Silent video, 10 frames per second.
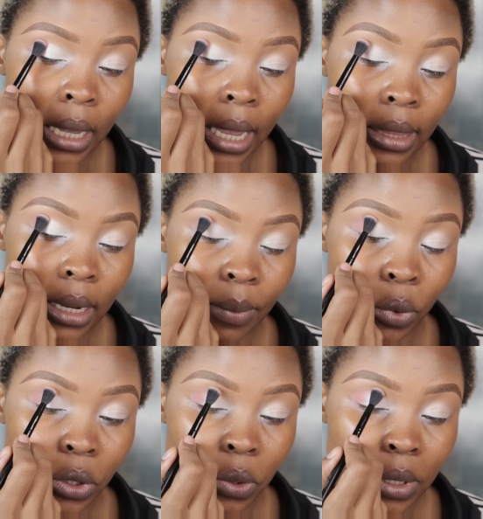and then I'm
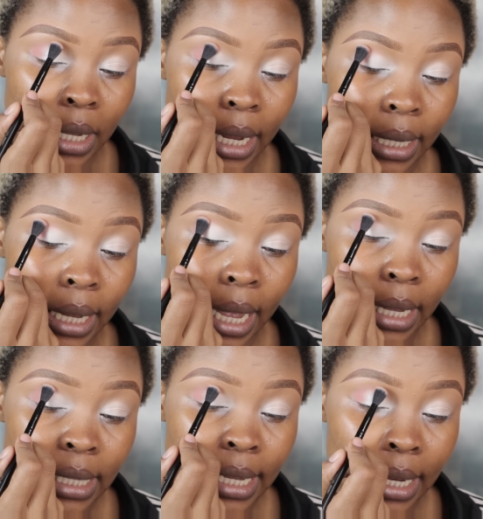going to slightly
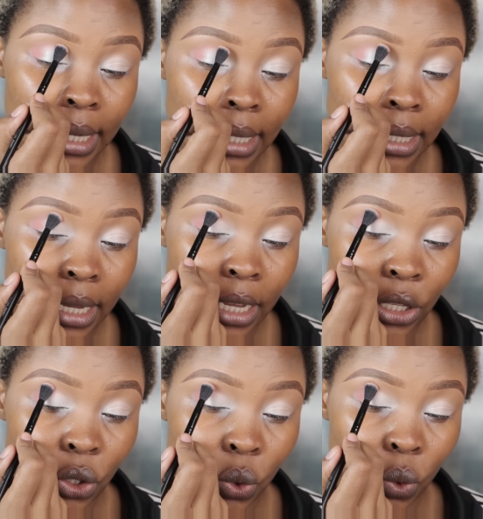extend it
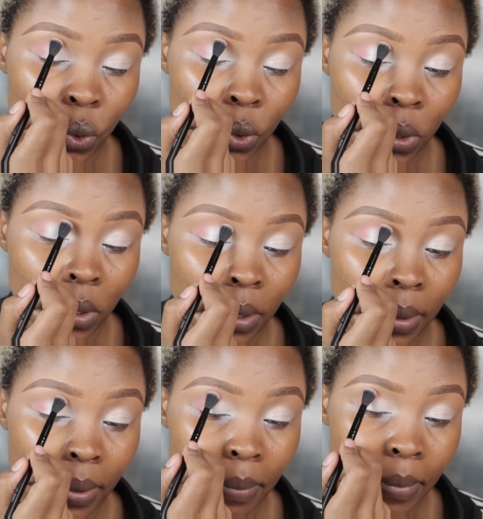into
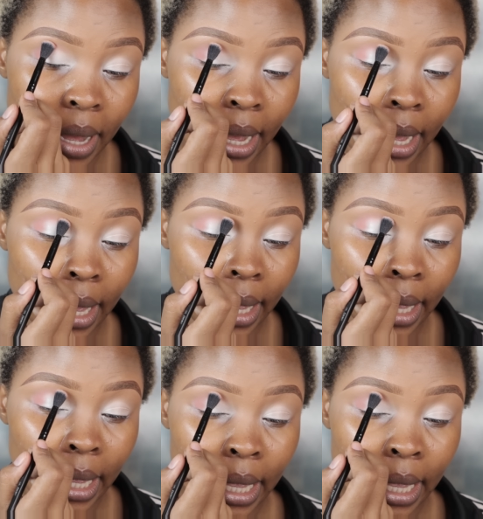my